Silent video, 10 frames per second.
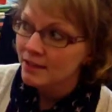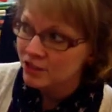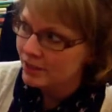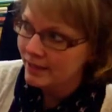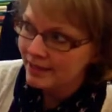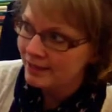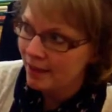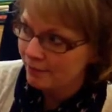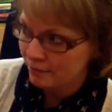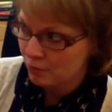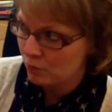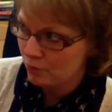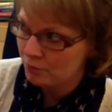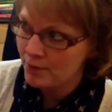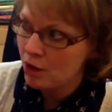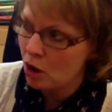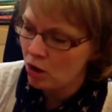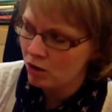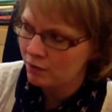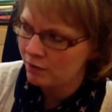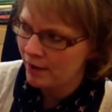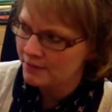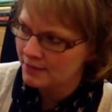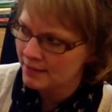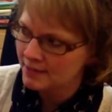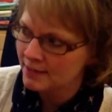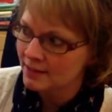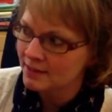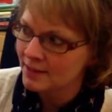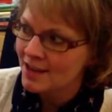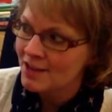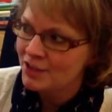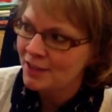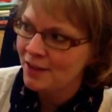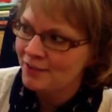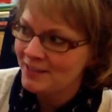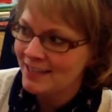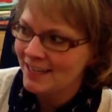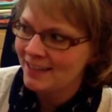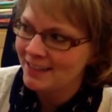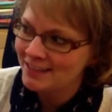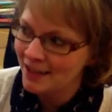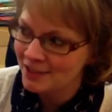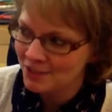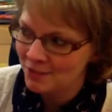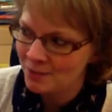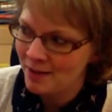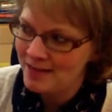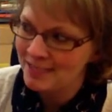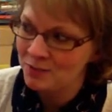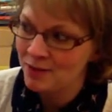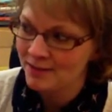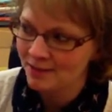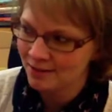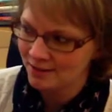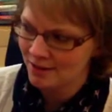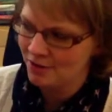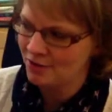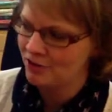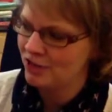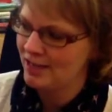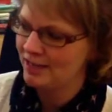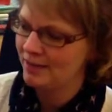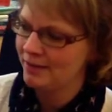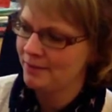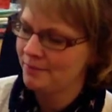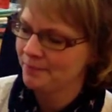Jillian loved the world with all her five senses. She loved the tickling touch of her bunny's whiskers on her cheek.